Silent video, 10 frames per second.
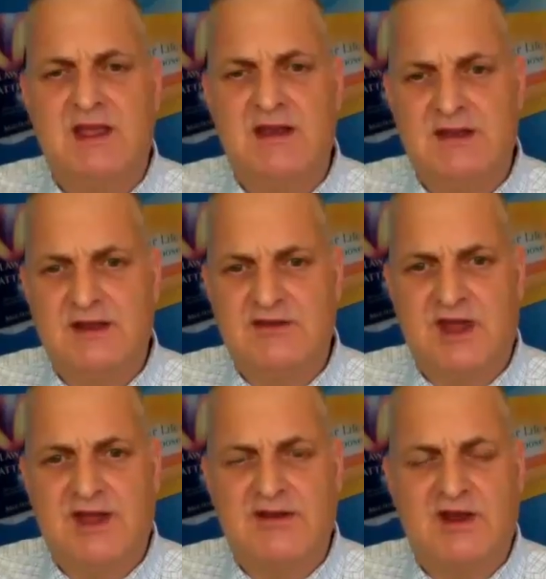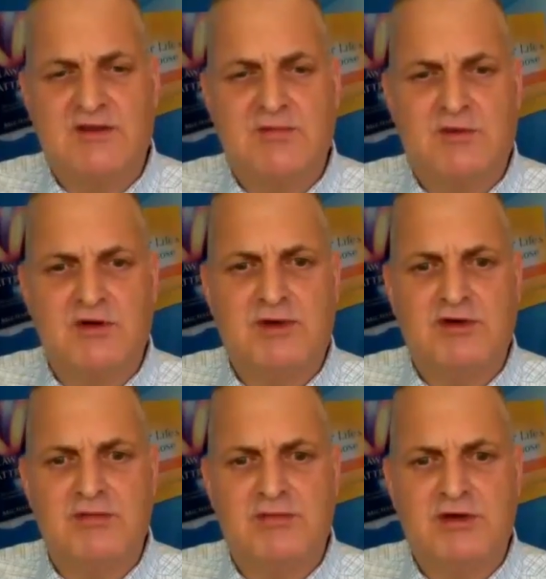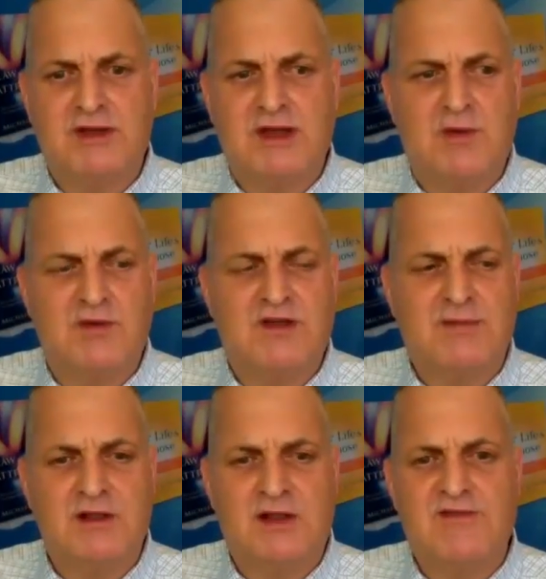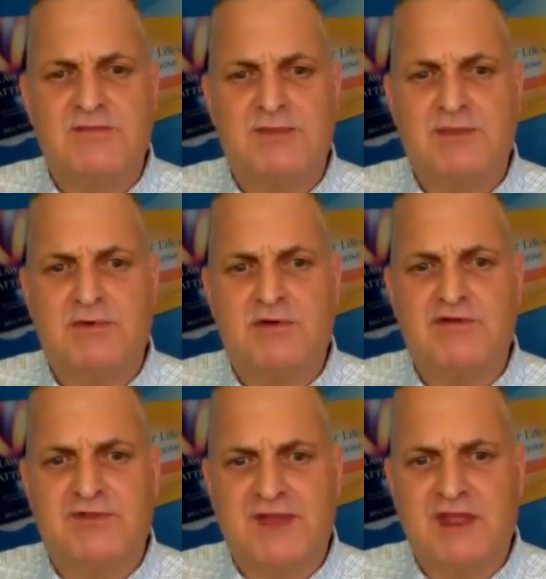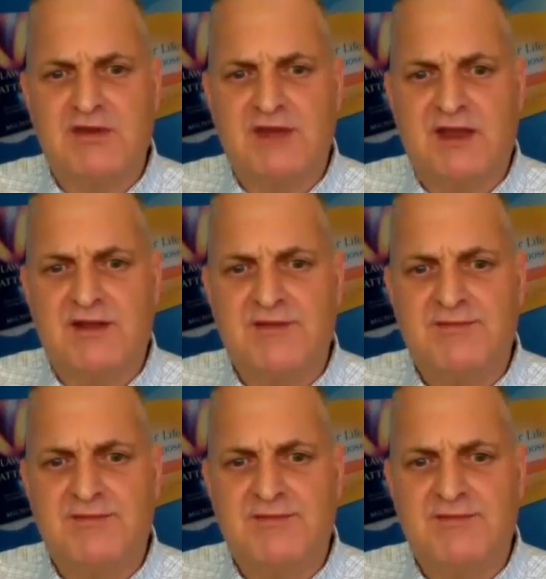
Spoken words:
Donna talked more about her book and how it's helping lots of people. So thank you, Donna.